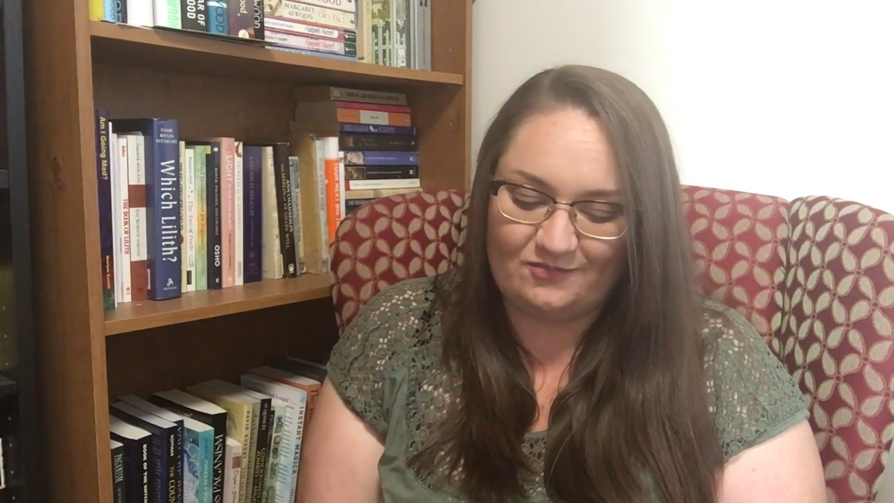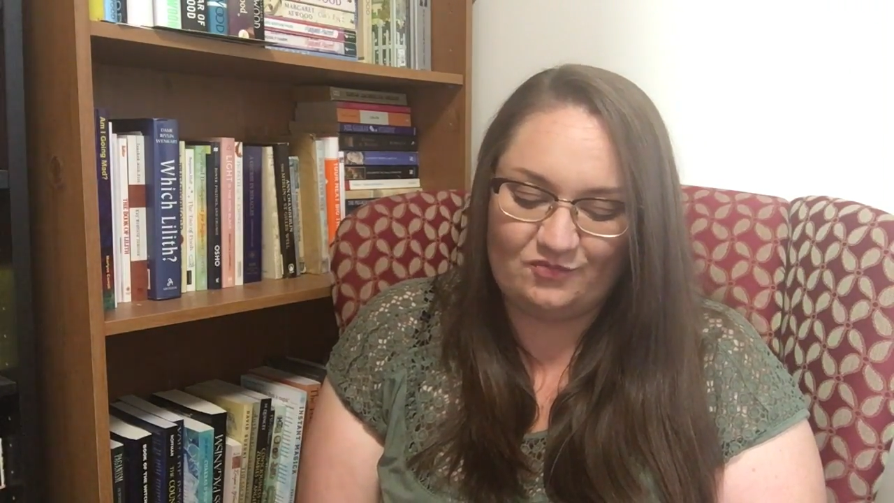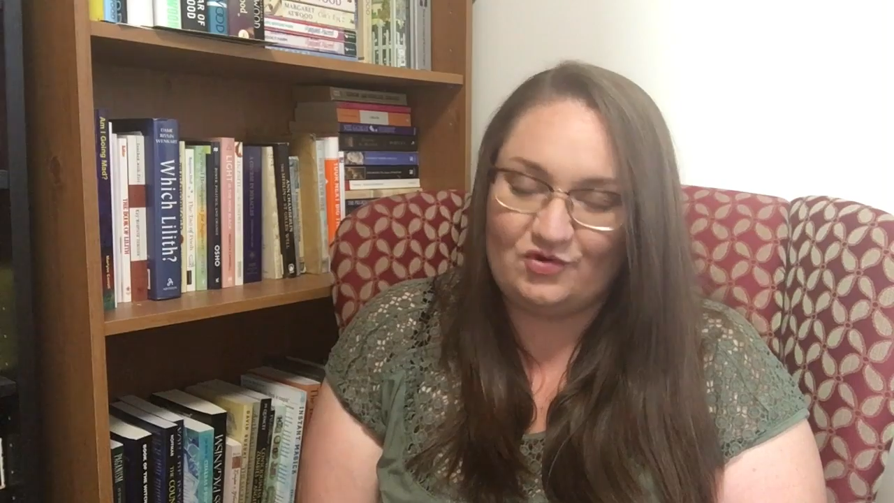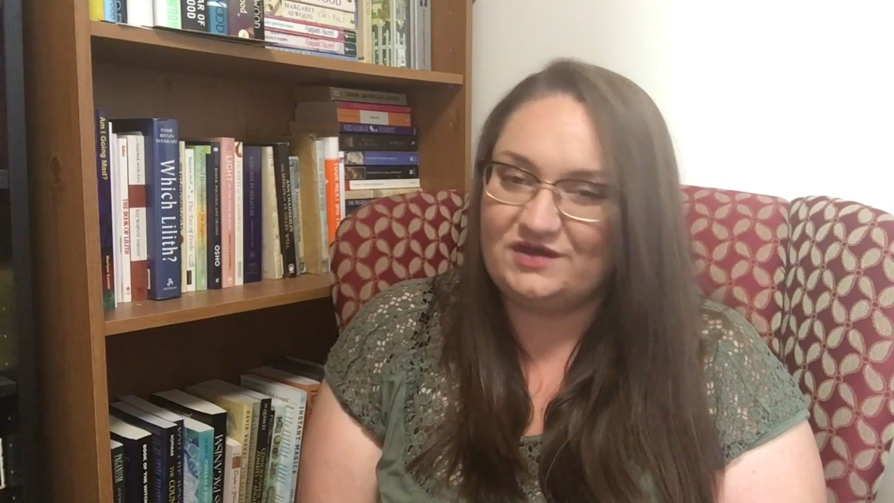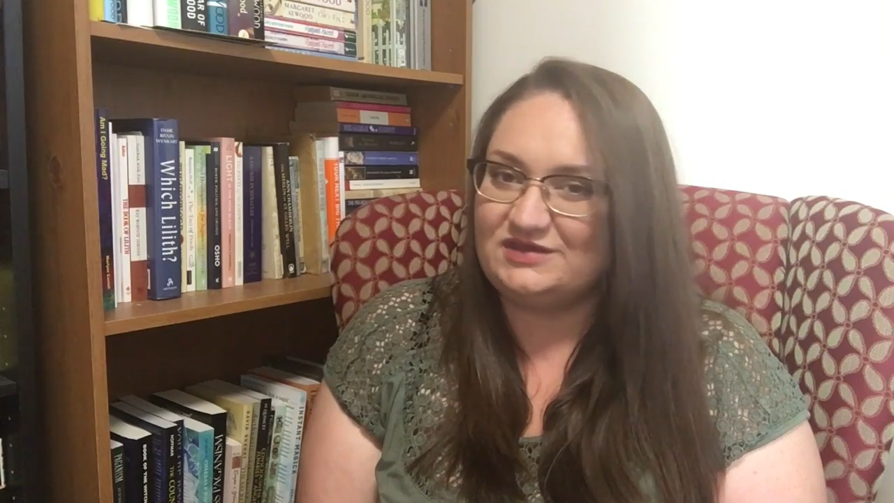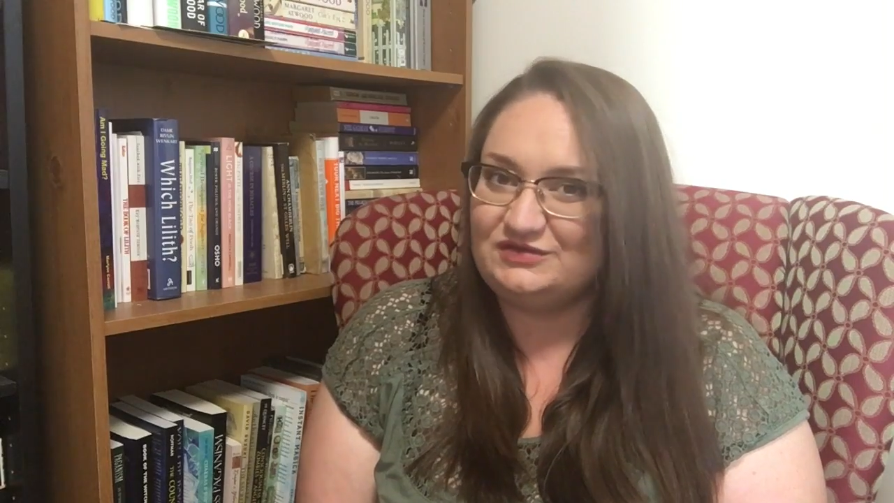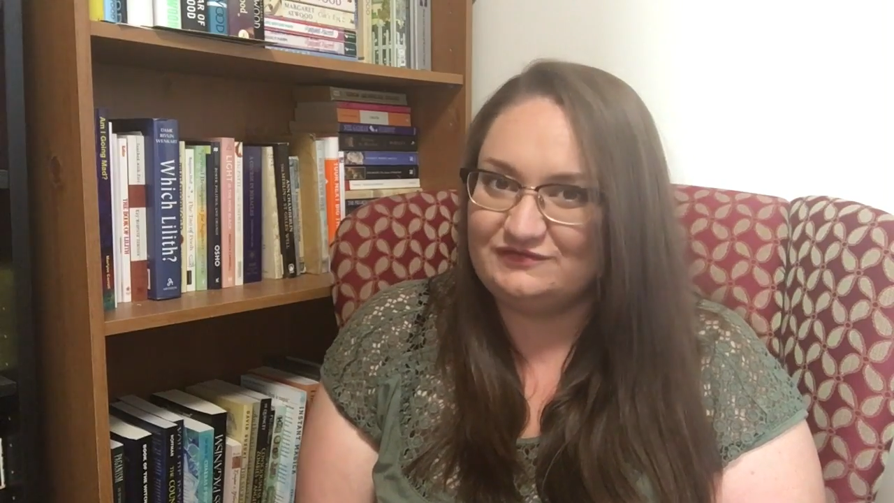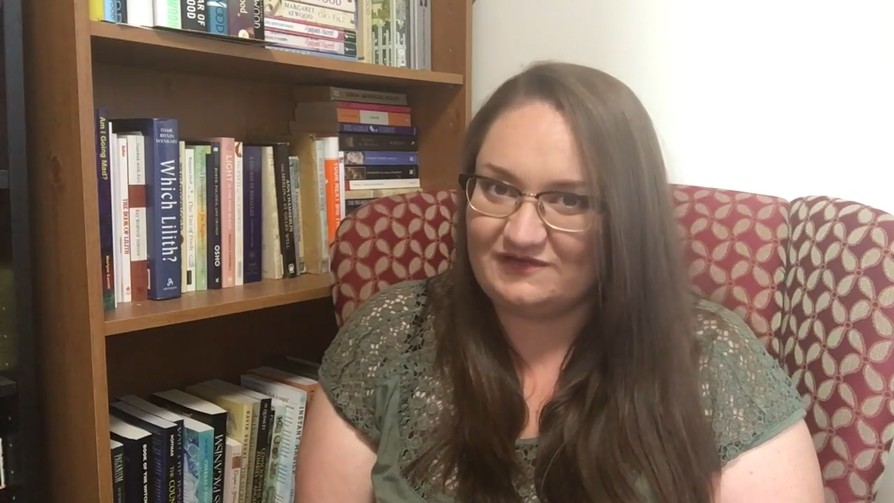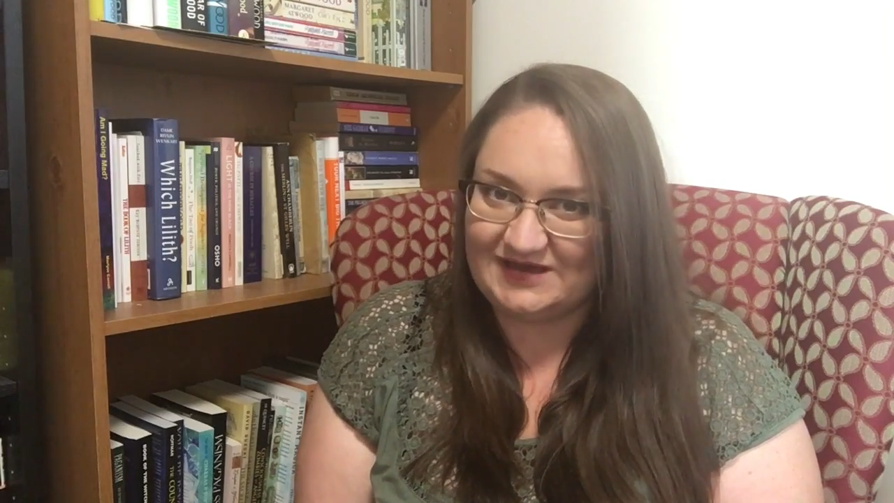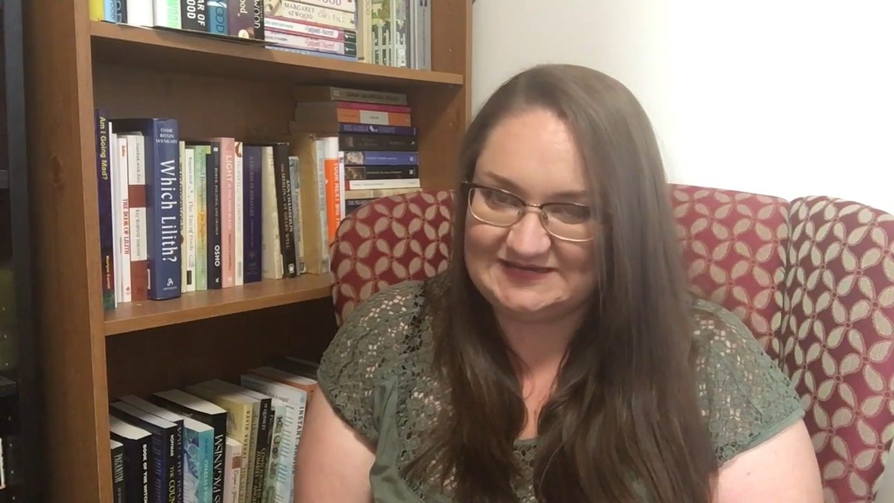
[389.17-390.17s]
What can you
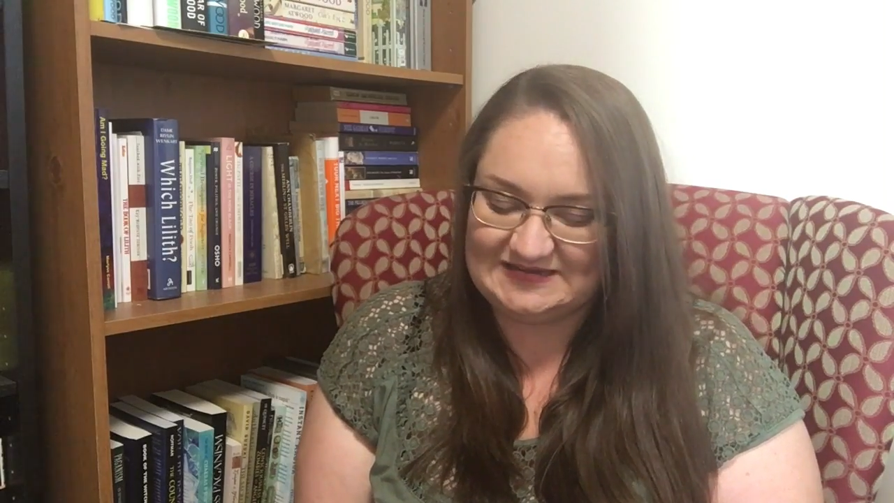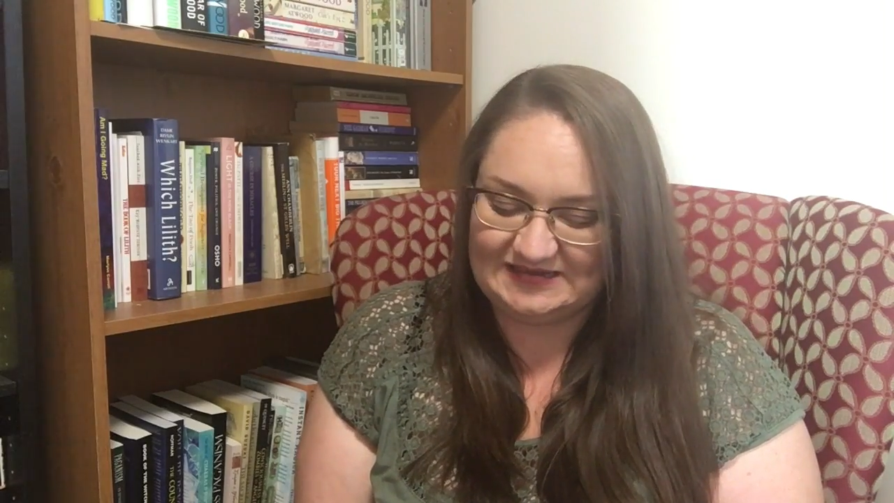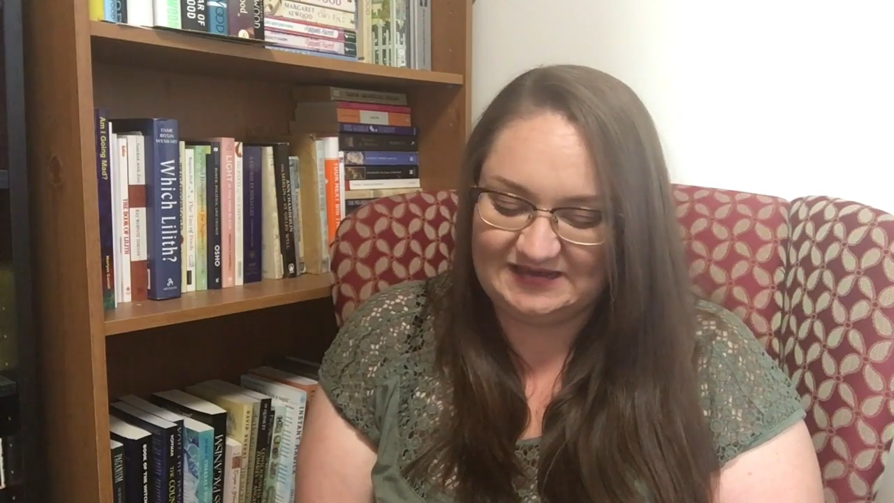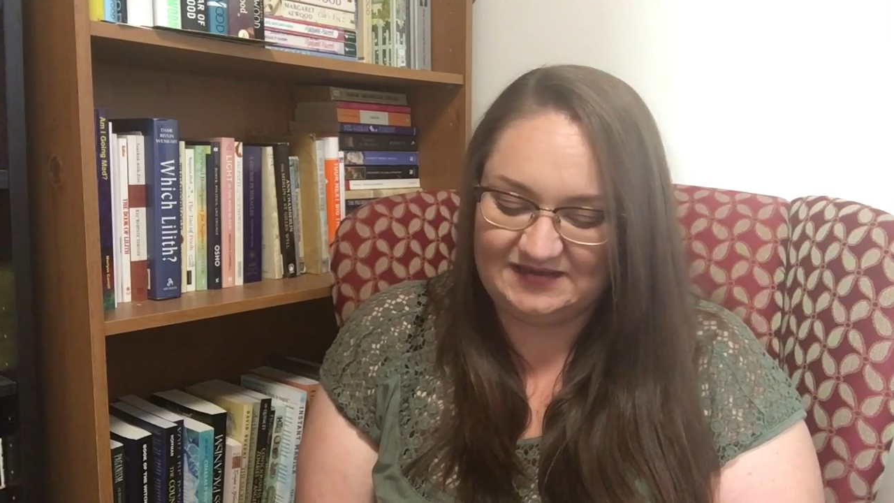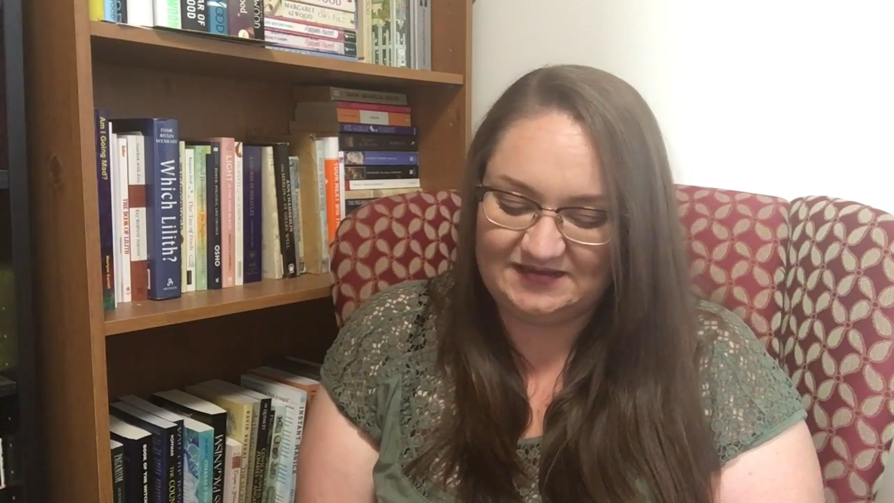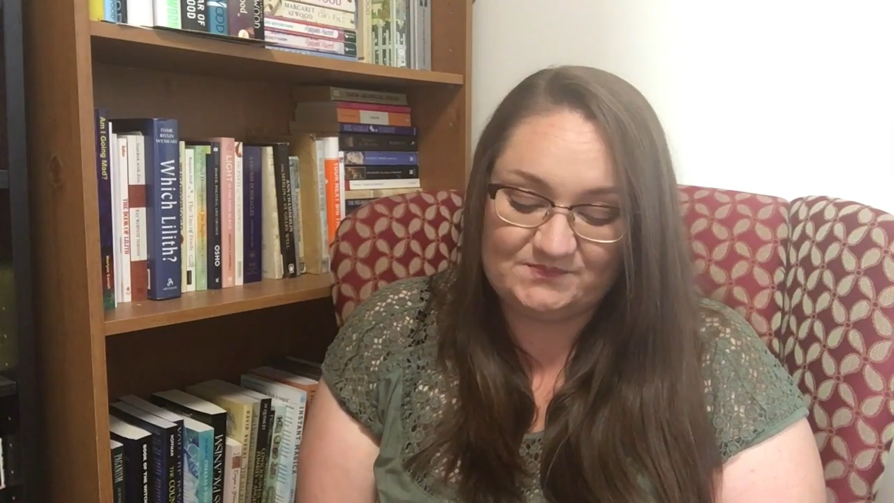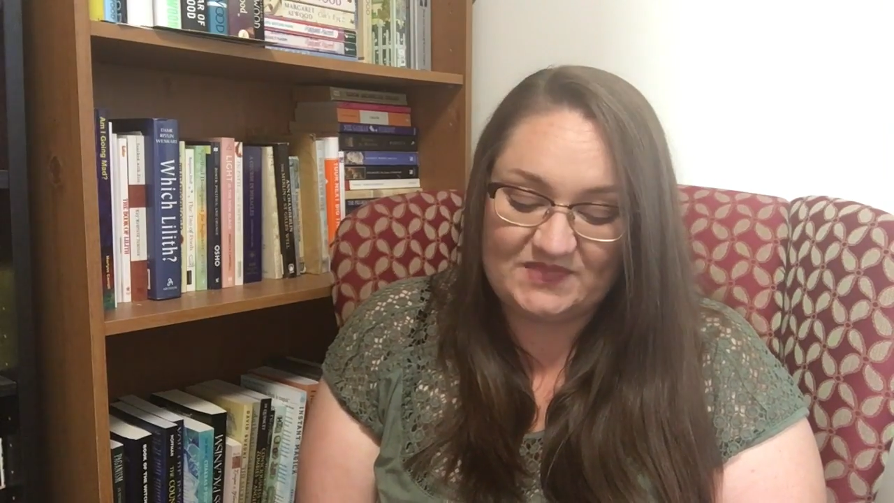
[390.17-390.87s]
find here?